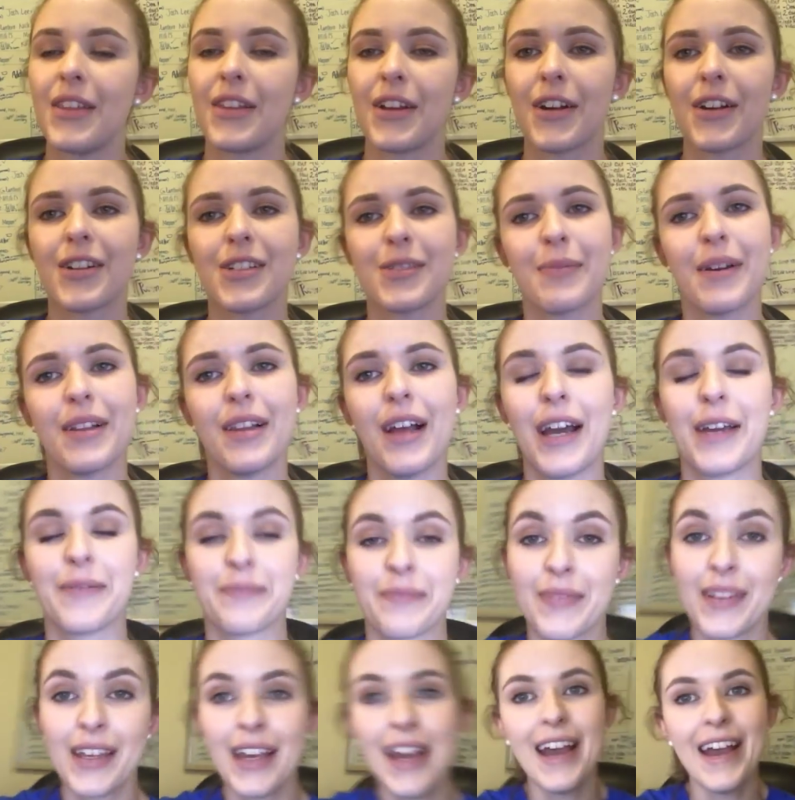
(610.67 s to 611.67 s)
there goes my
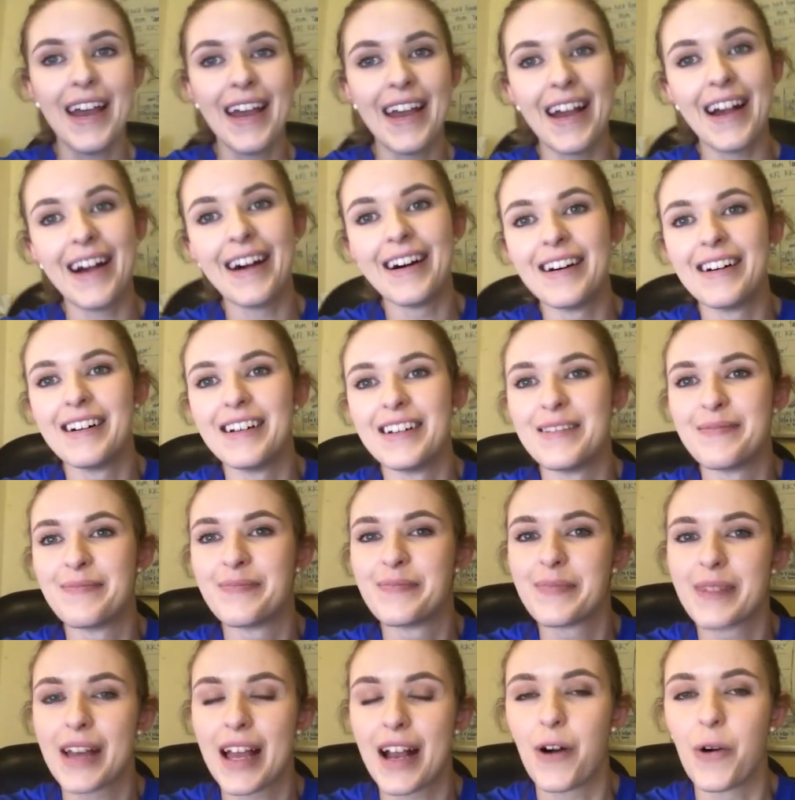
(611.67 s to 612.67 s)
light,
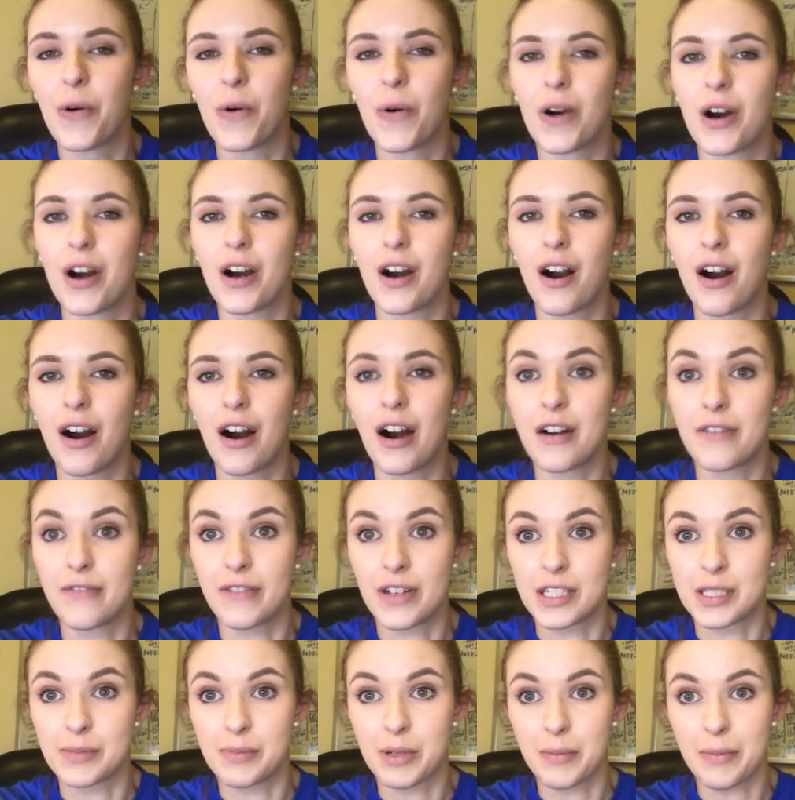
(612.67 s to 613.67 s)
or our
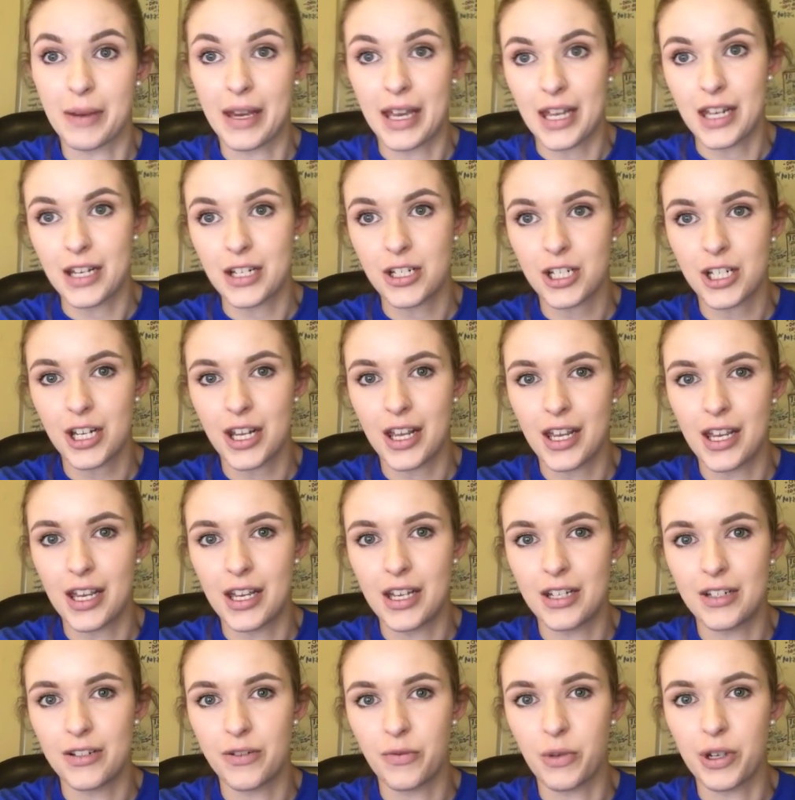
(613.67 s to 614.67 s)
Facebook page,
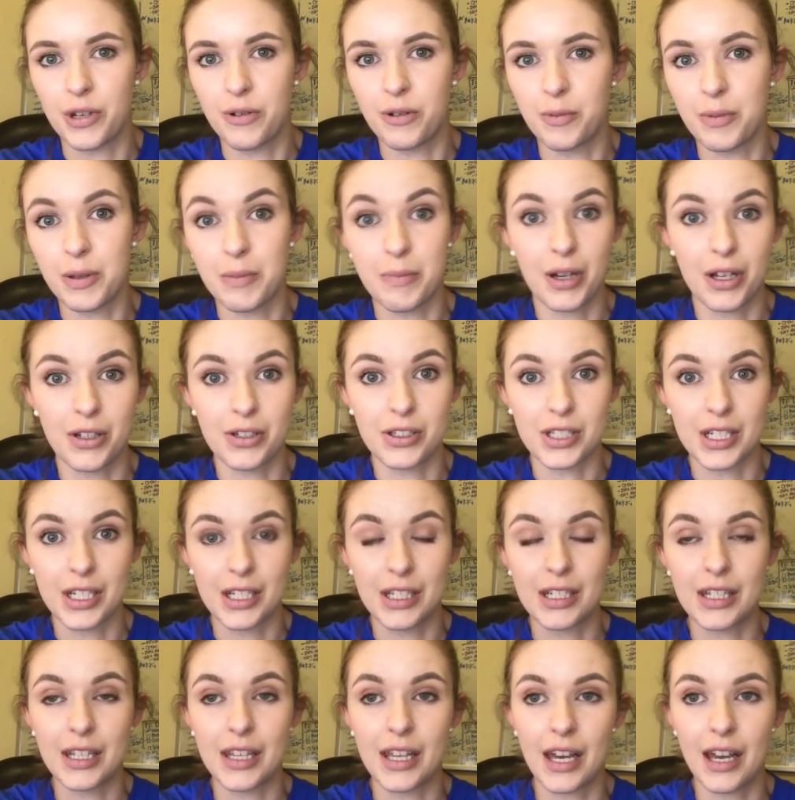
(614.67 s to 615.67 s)
and we will be
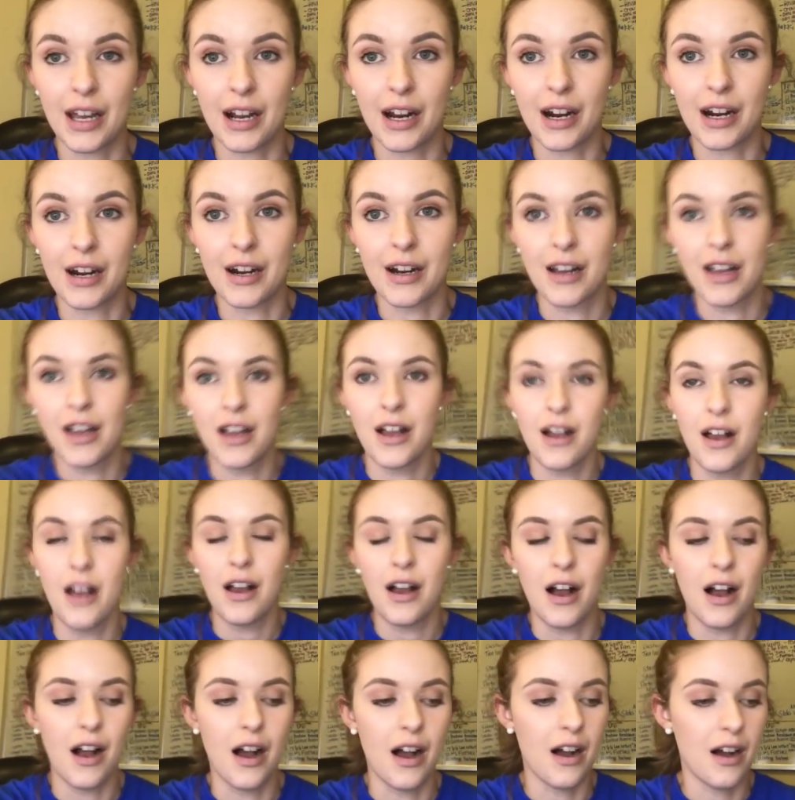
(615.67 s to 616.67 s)
posting there.
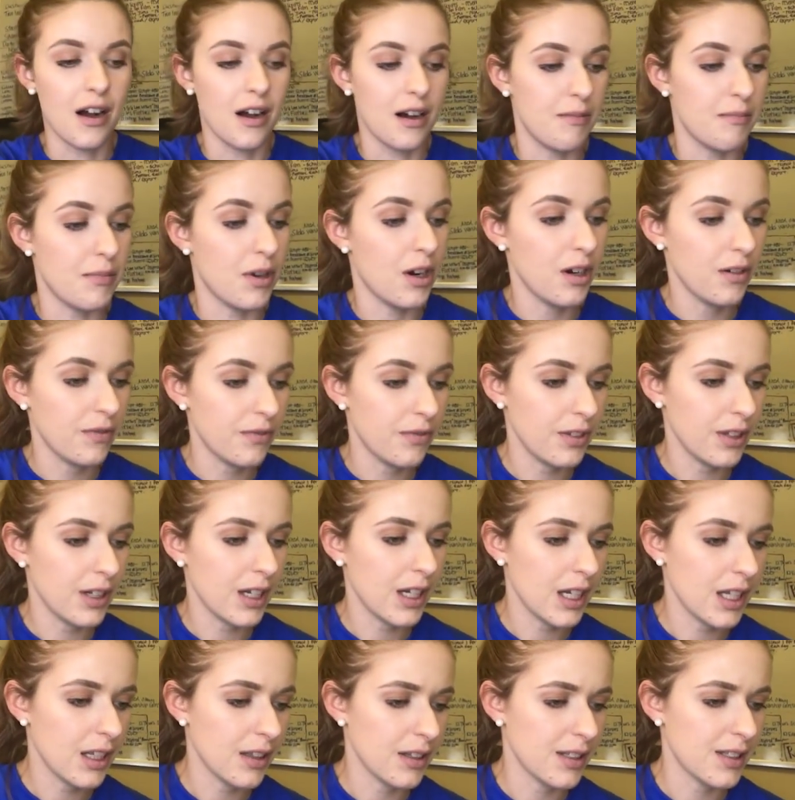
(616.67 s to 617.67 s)

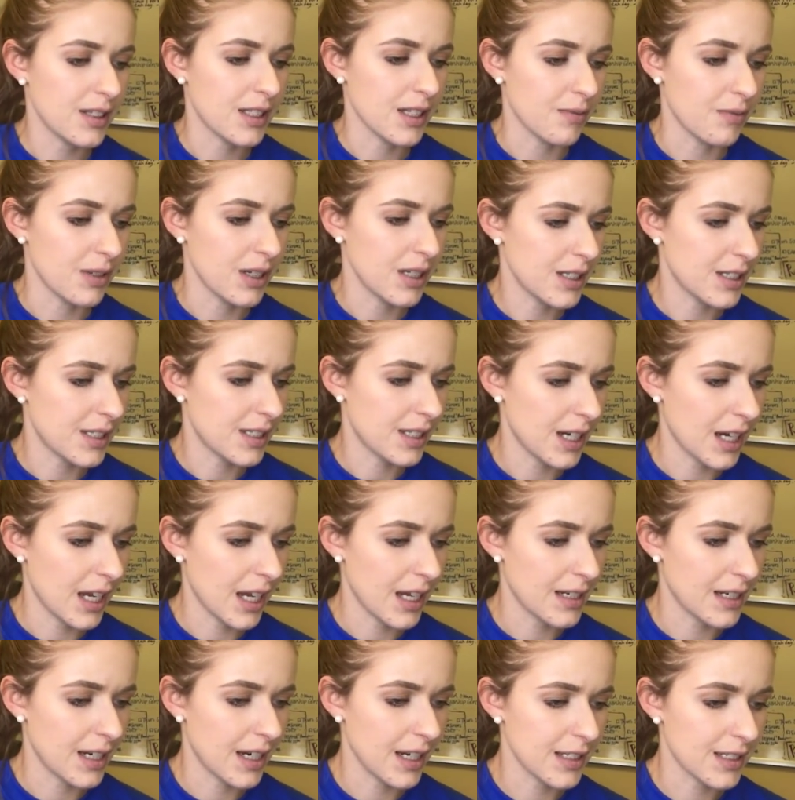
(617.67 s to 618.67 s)
Hopefully, let's see, what is
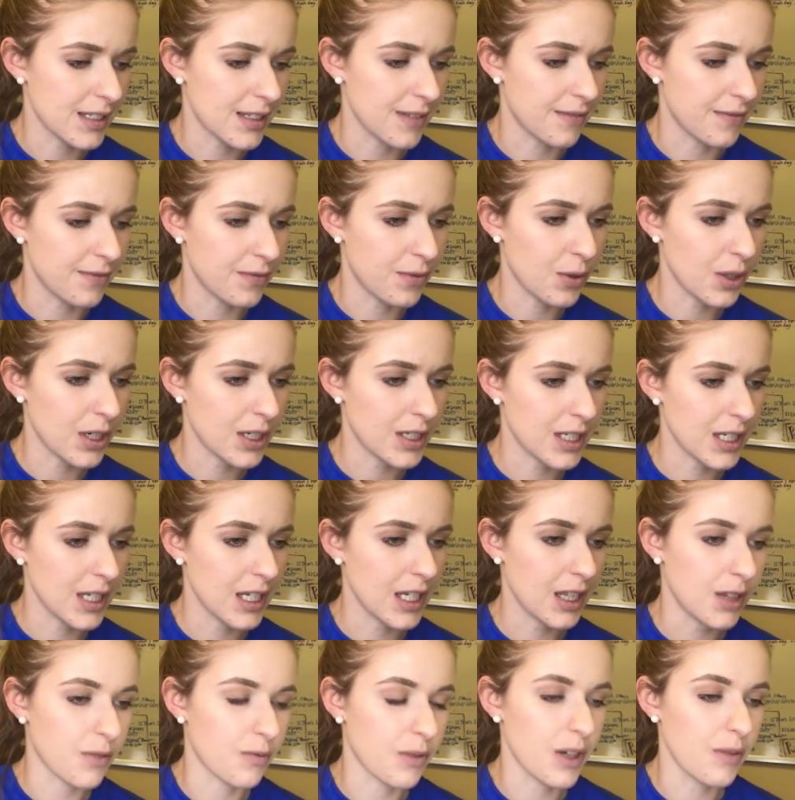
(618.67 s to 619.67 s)
today? Today's the
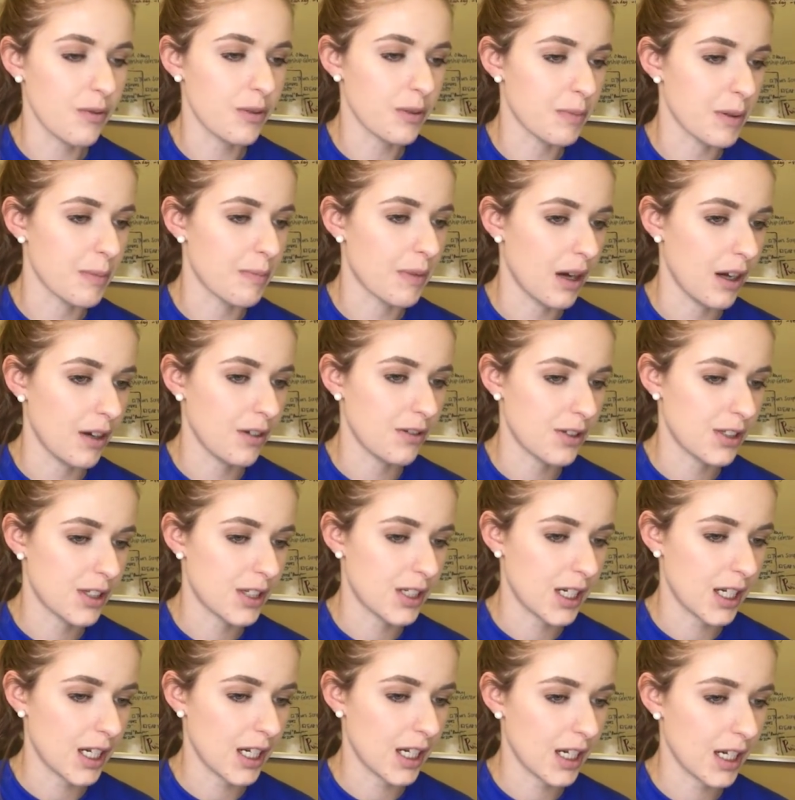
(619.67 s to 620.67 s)
14th. We will be
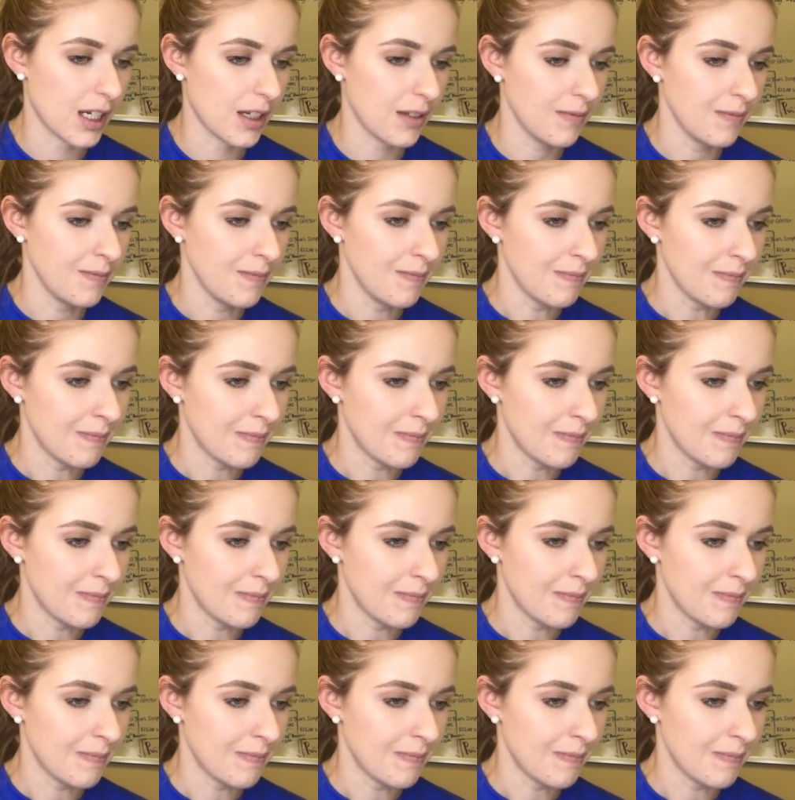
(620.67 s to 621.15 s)
posting